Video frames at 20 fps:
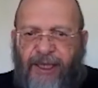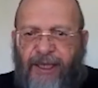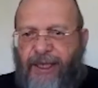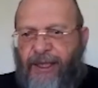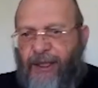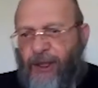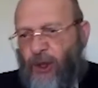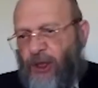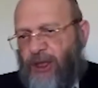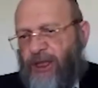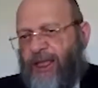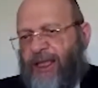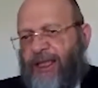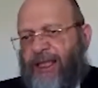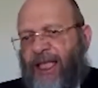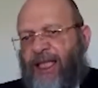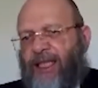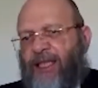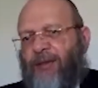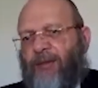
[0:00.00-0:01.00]
And using
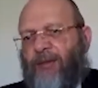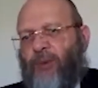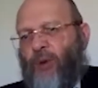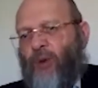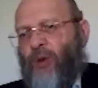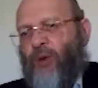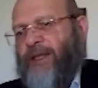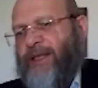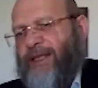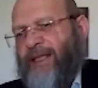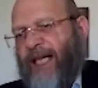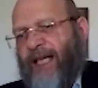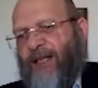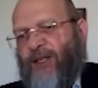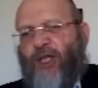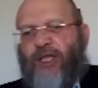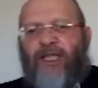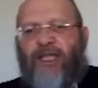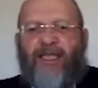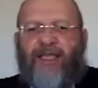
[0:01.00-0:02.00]
that, the boosts are
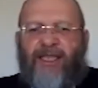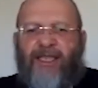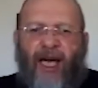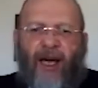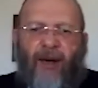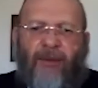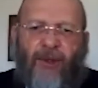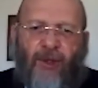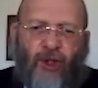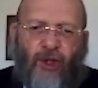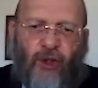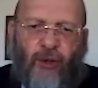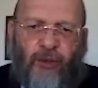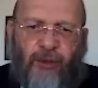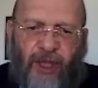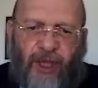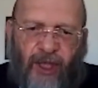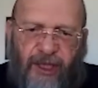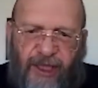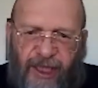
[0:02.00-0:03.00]
not a subgroup,
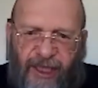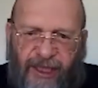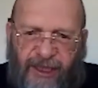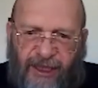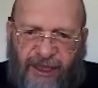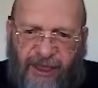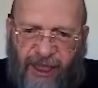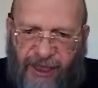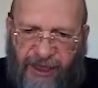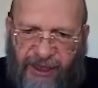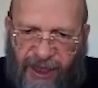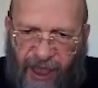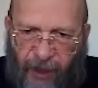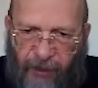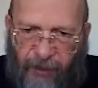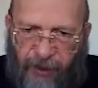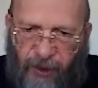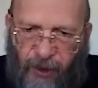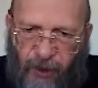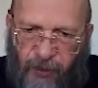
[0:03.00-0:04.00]
the rotation is a
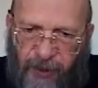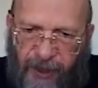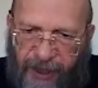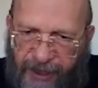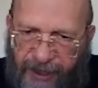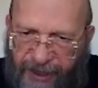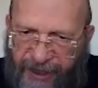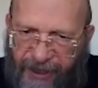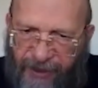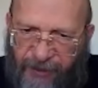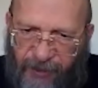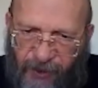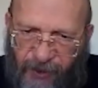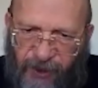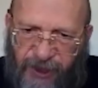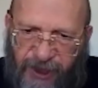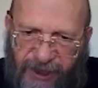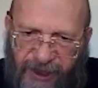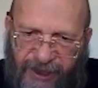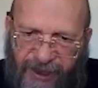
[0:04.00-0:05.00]
subgroup, and the
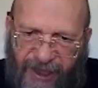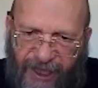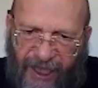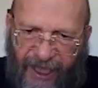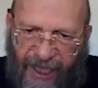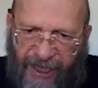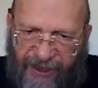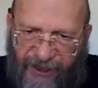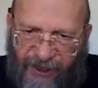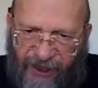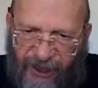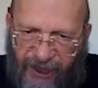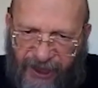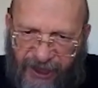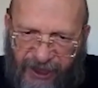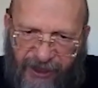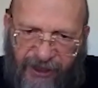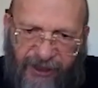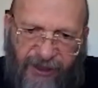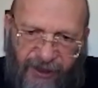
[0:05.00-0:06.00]
boosts act on
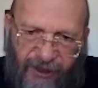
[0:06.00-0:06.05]
it